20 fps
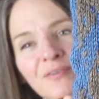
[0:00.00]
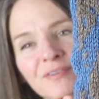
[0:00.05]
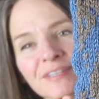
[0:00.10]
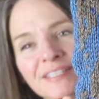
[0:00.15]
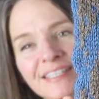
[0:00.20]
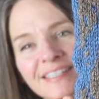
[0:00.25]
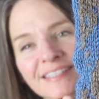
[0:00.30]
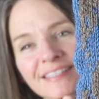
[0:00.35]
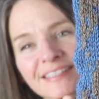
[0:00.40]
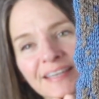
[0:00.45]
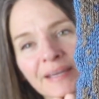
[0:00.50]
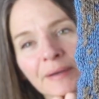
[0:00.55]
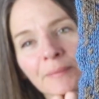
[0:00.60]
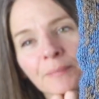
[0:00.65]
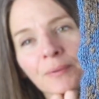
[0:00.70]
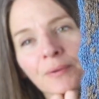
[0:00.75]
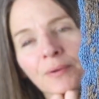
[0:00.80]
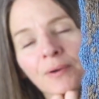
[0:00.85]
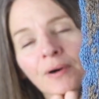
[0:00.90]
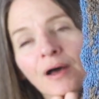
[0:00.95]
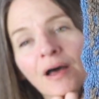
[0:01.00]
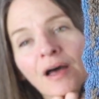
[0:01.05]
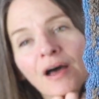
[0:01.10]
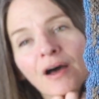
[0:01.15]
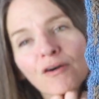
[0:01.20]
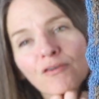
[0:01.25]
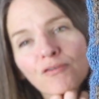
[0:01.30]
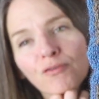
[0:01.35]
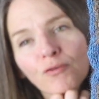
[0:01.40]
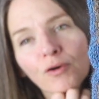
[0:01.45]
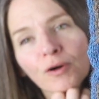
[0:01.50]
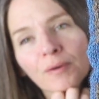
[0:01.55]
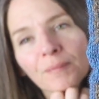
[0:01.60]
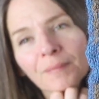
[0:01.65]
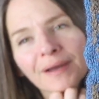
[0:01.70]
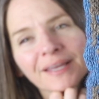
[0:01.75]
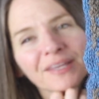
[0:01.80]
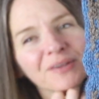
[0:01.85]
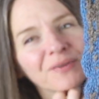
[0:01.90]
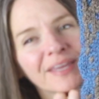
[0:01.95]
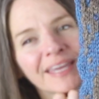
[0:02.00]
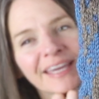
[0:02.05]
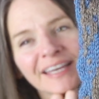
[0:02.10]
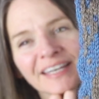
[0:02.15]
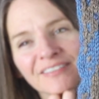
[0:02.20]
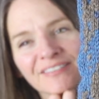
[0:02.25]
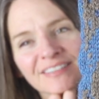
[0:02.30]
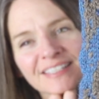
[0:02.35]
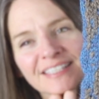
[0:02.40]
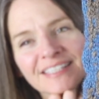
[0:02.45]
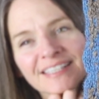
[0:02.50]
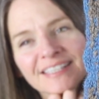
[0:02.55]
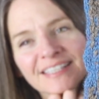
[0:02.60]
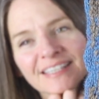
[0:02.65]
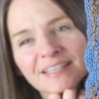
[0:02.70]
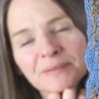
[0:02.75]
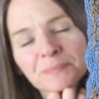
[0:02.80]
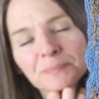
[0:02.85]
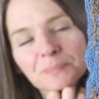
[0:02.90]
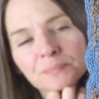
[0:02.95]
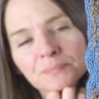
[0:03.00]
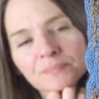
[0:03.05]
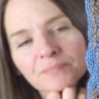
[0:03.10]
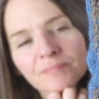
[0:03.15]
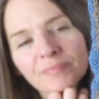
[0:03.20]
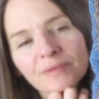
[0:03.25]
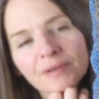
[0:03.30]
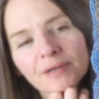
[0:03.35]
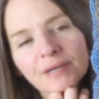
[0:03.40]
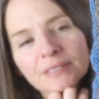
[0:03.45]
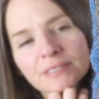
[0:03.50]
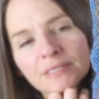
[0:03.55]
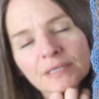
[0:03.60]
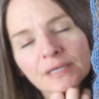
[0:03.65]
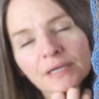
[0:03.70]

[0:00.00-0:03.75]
It was a sample for, you can't even see. It's